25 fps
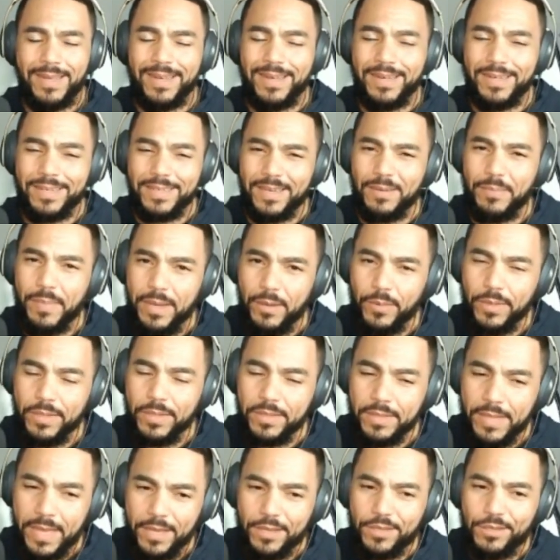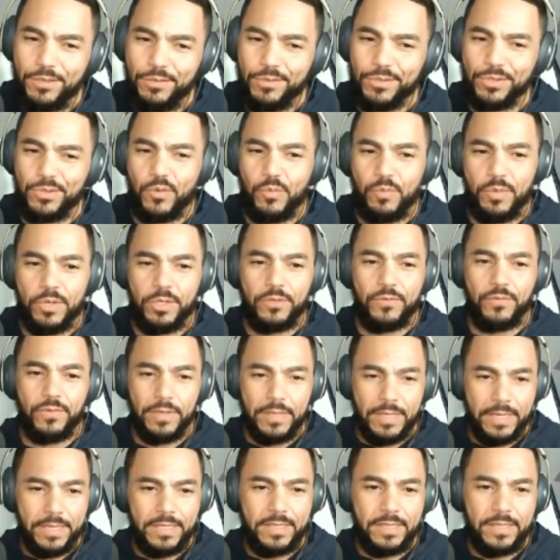Again, man, we thank you so much for
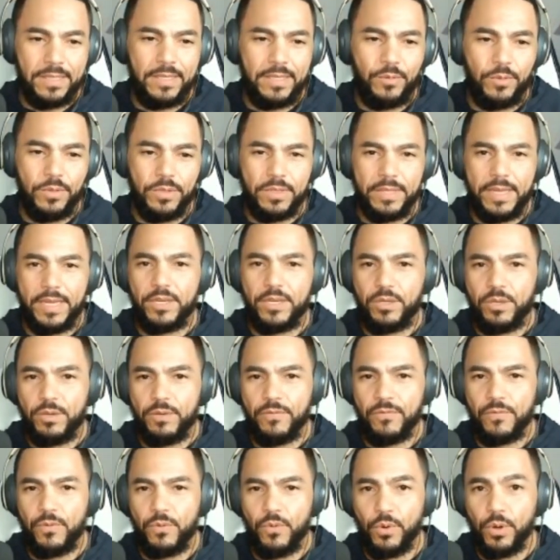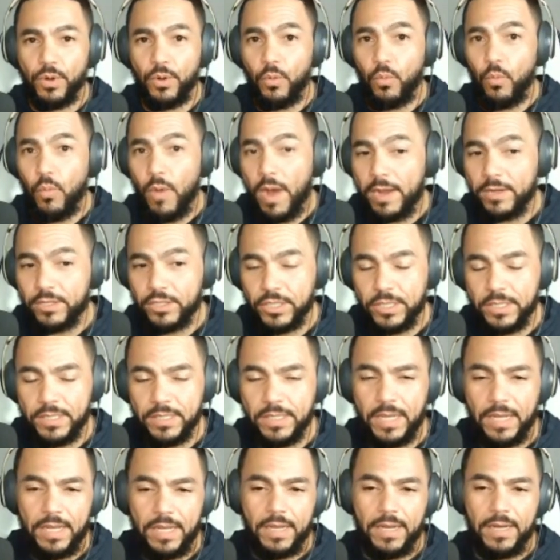listening. We thank you for watching
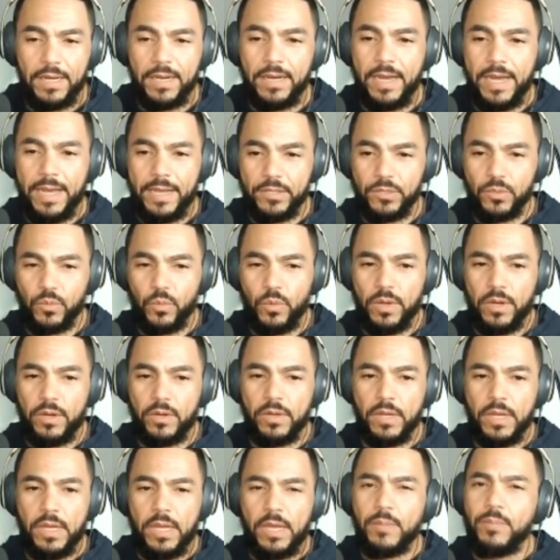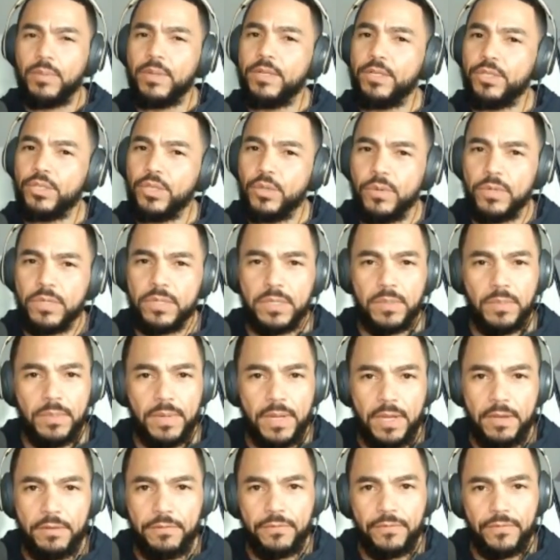as well. Please show us some
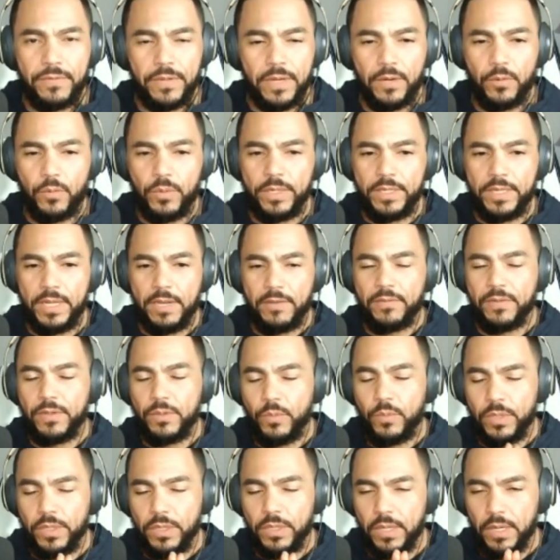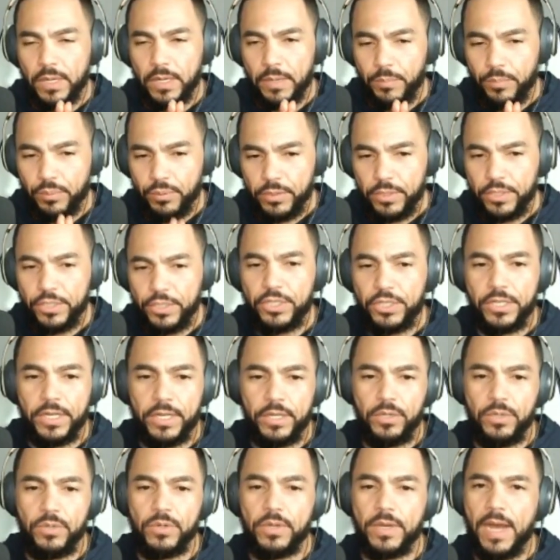love. We definitely would
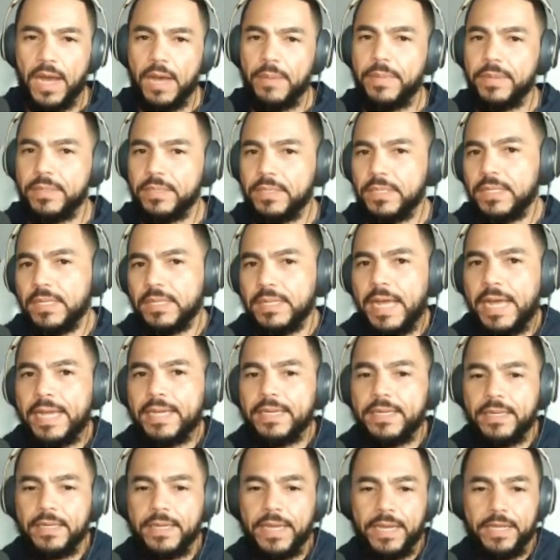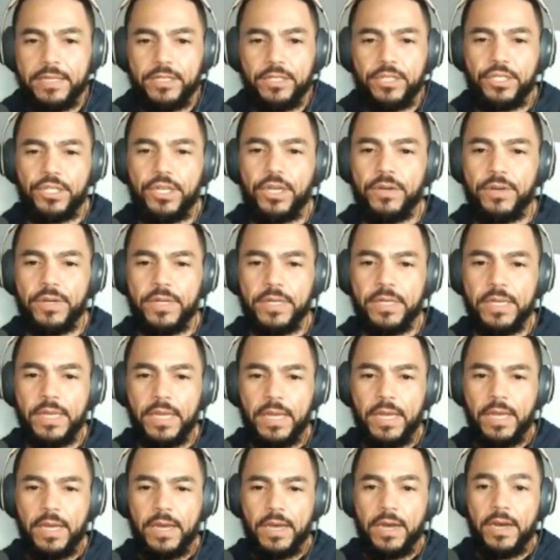appreciate you commenting, liking, and sharing.
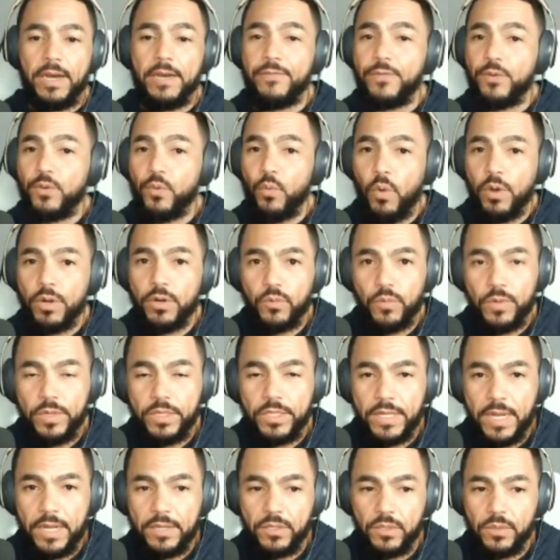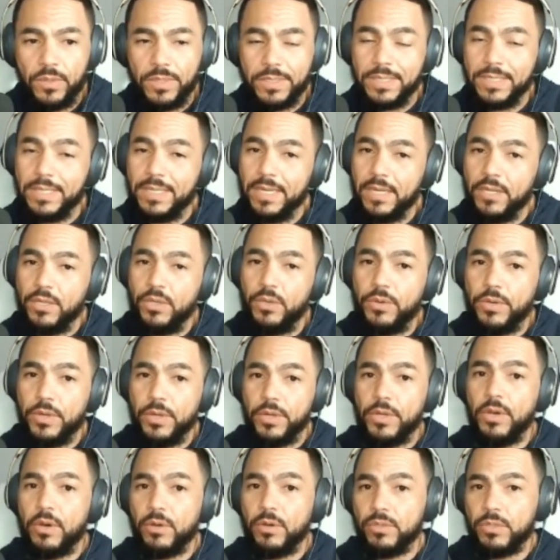If you want to reach out to us, again, you
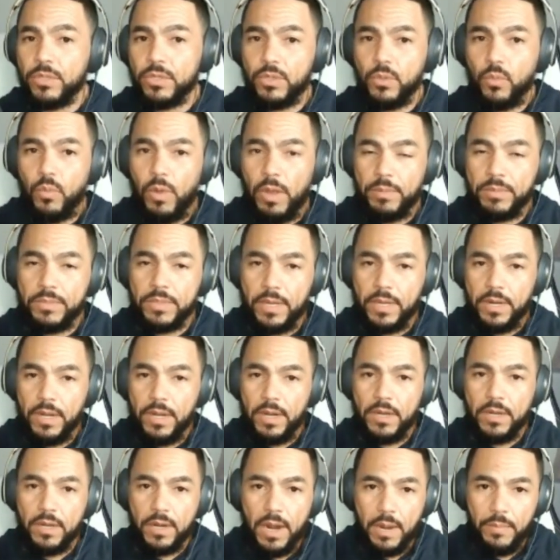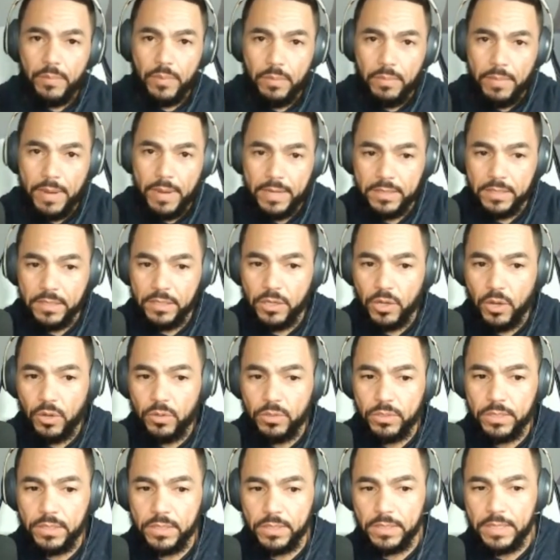can go to the website,
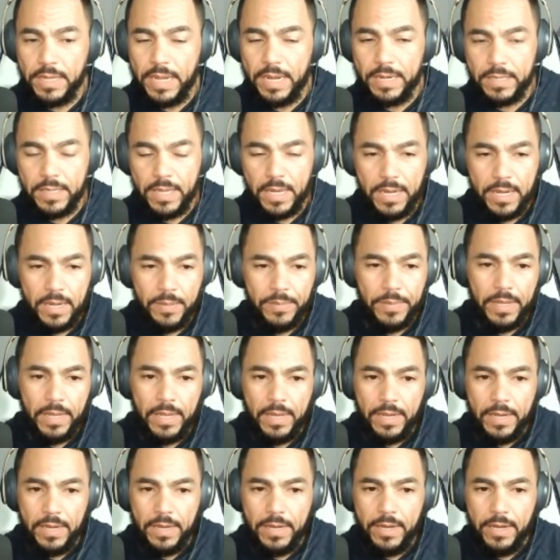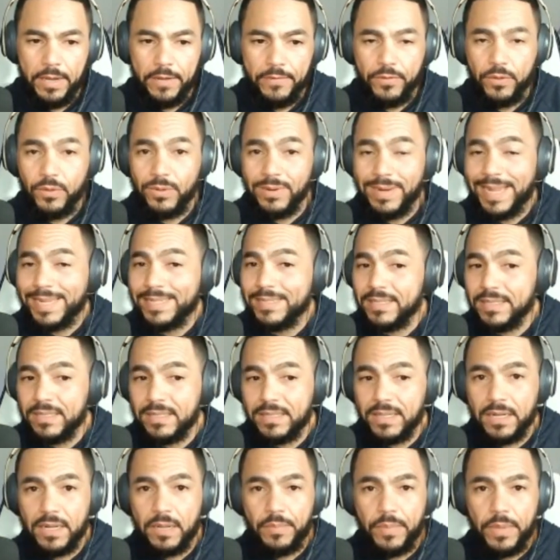uncompromisingcoaches.com. If you'd like to
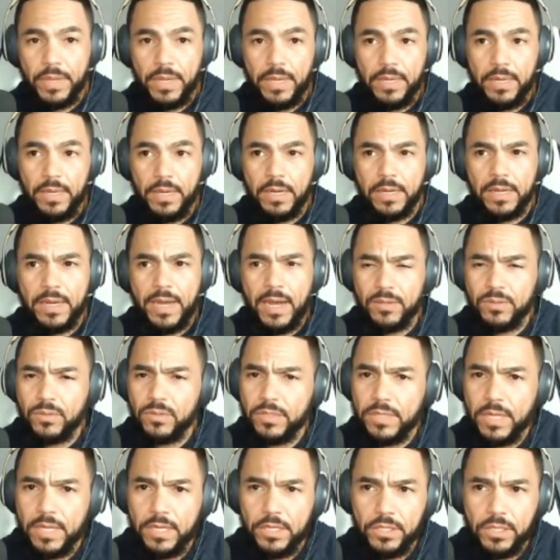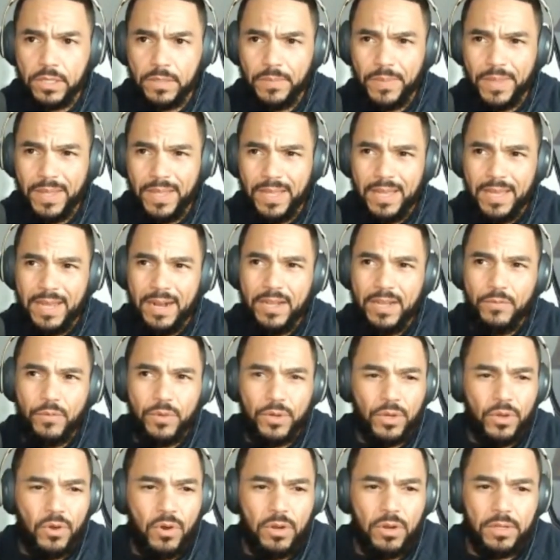set up a consultation, I don't even
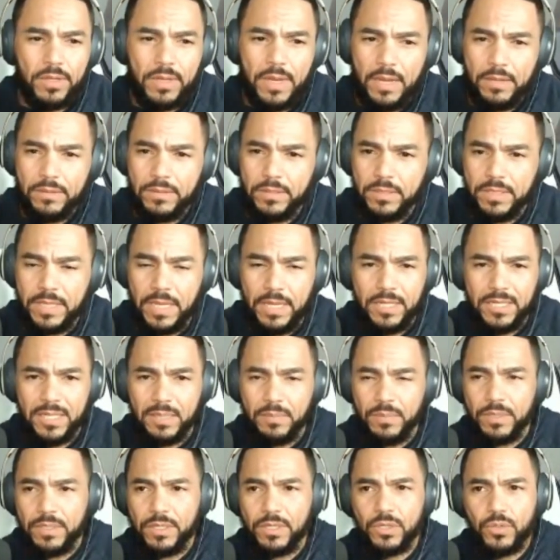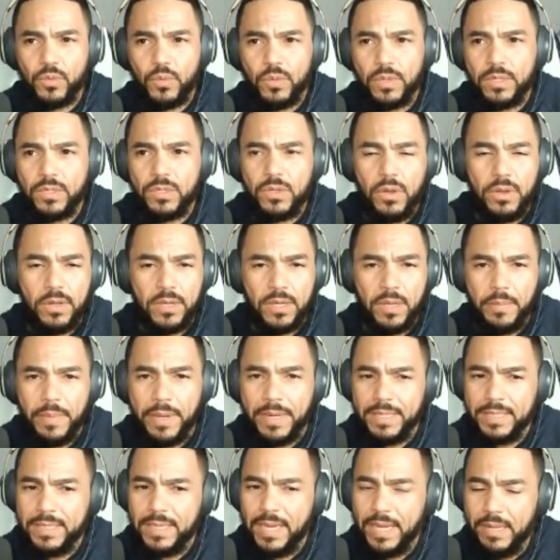want to call it a consultation, but just really talking
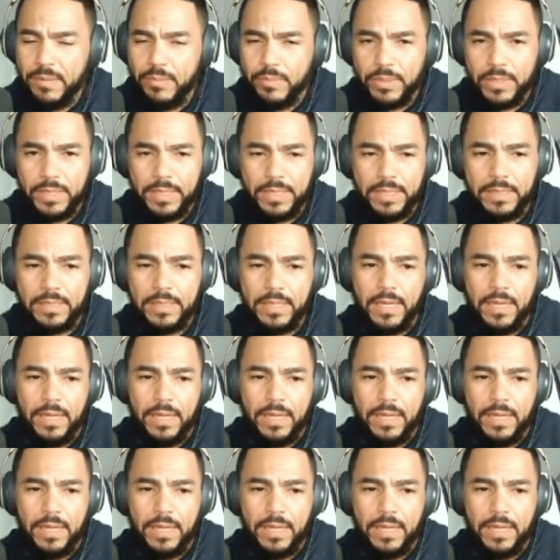about a game plan,